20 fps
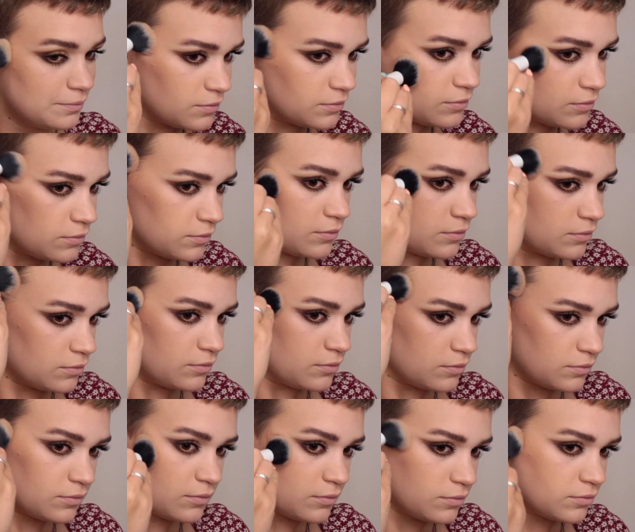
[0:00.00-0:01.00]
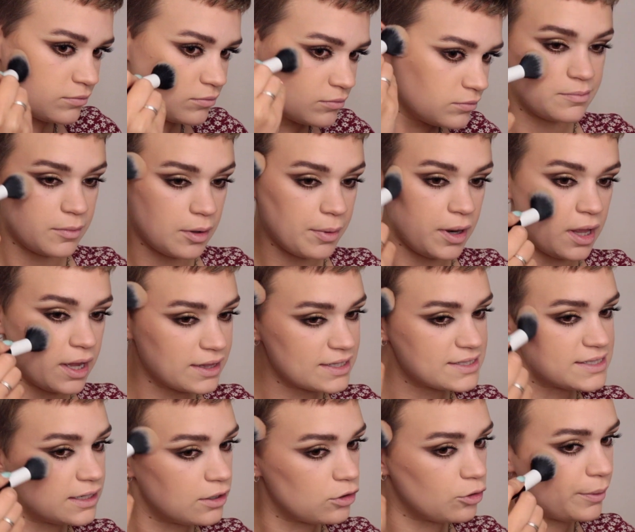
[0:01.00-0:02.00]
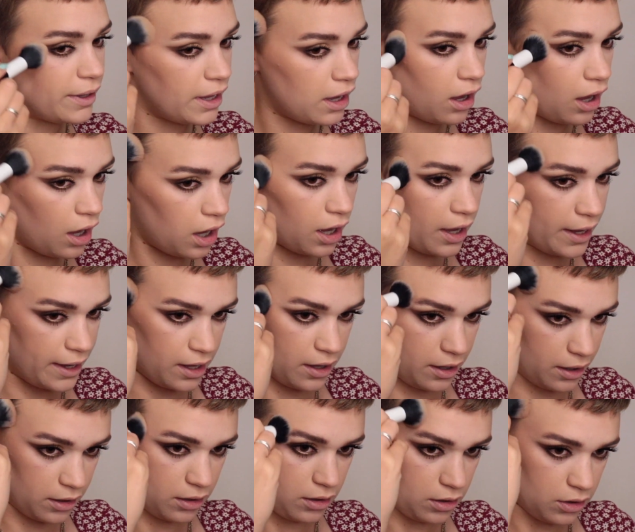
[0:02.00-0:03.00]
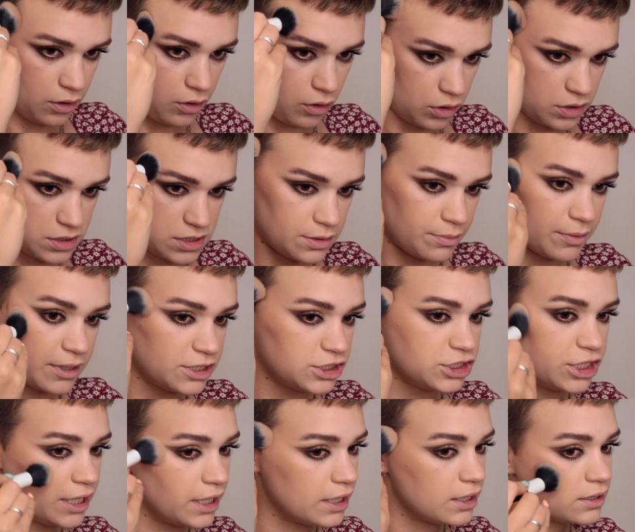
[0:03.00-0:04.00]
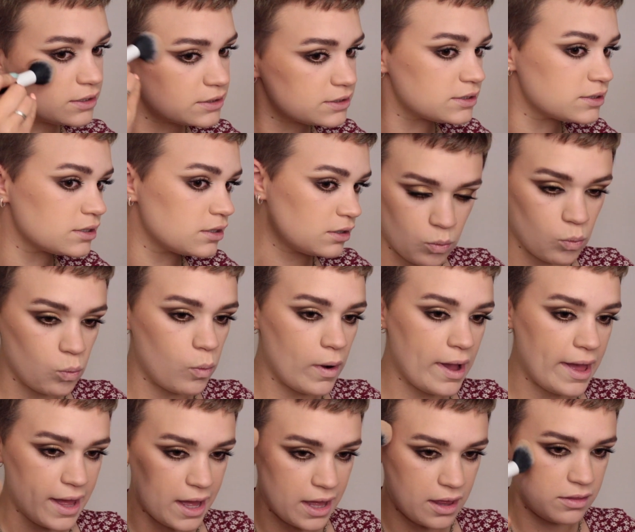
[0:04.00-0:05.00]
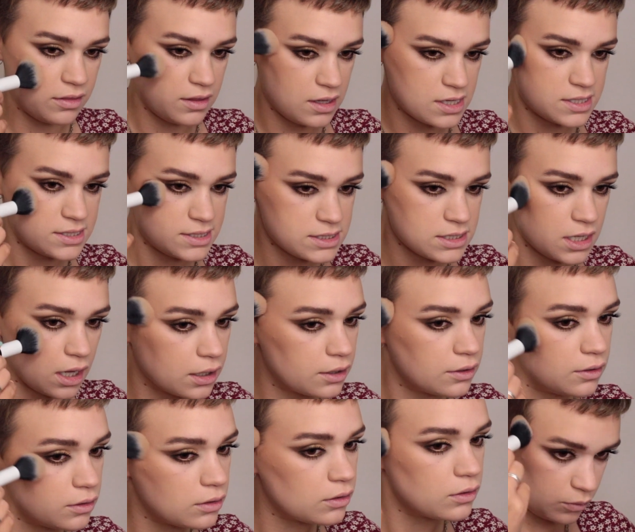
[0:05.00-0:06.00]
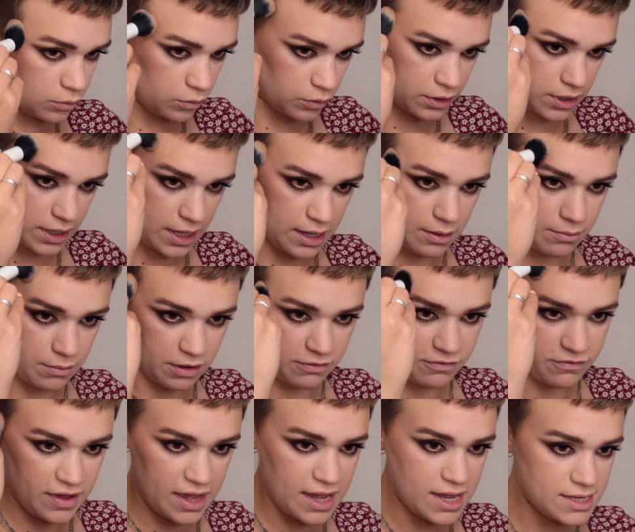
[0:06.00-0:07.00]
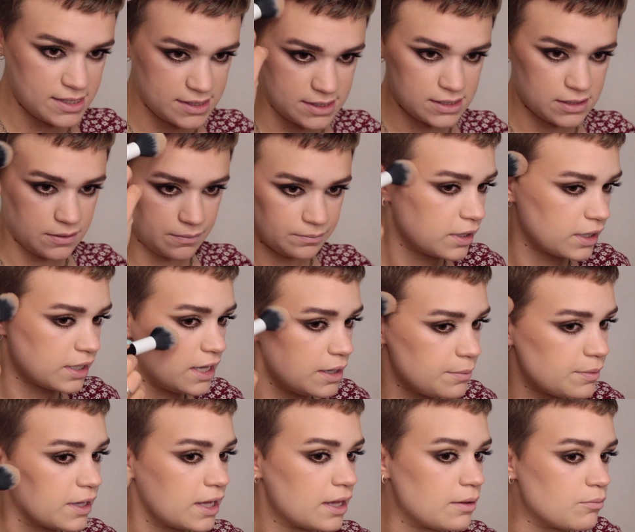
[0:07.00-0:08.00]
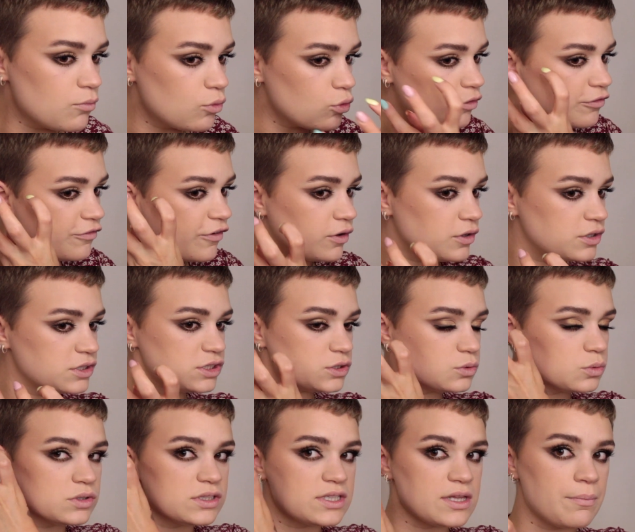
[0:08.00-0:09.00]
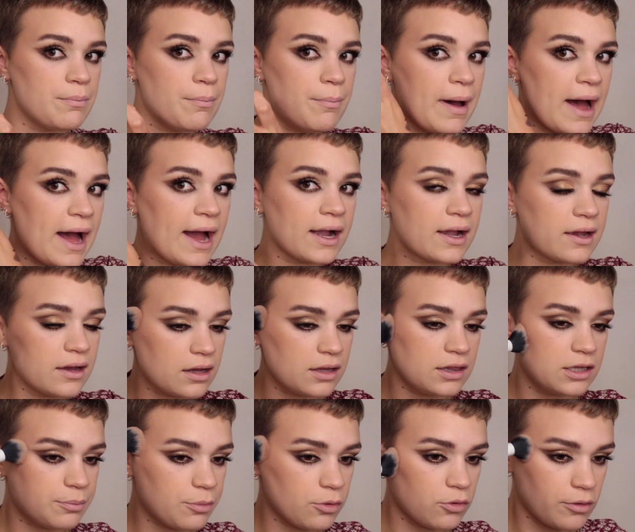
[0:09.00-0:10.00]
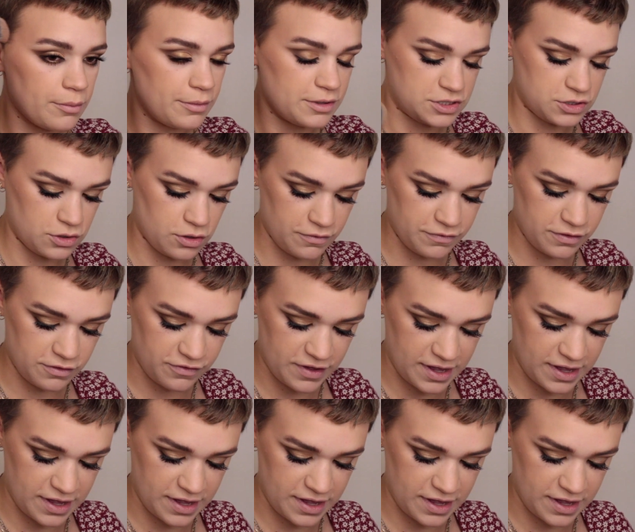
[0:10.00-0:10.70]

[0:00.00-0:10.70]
And because it is a bit more bronzy, I'm applying this a little bit higher onto my cheeks where the sun would hit my face, but keeping it more focused towards the back and the perimeter of the